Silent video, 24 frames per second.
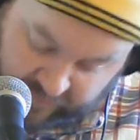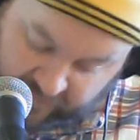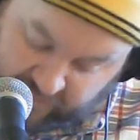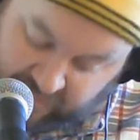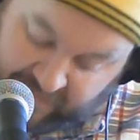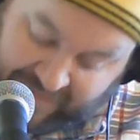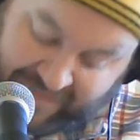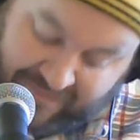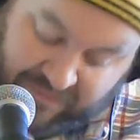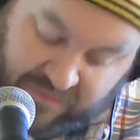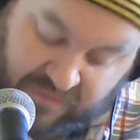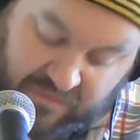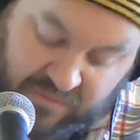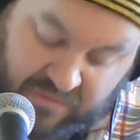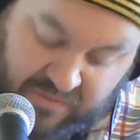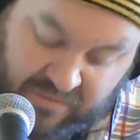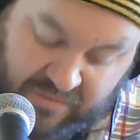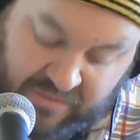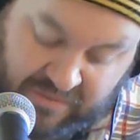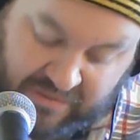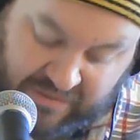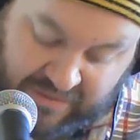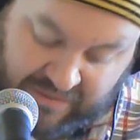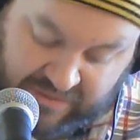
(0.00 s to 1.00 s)
forever
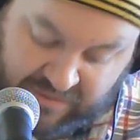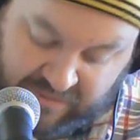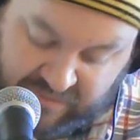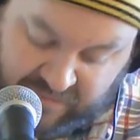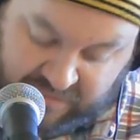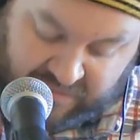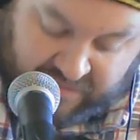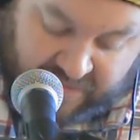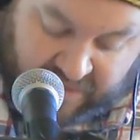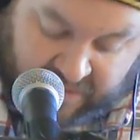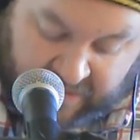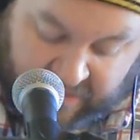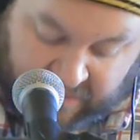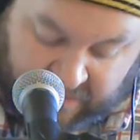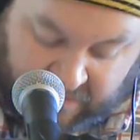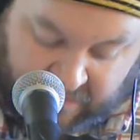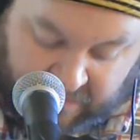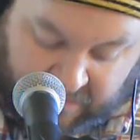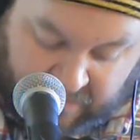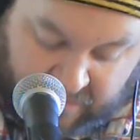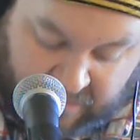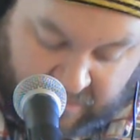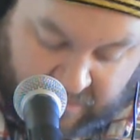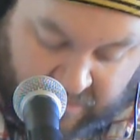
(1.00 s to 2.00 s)
I'll
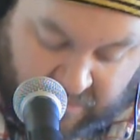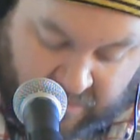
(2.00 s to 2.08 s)
stand,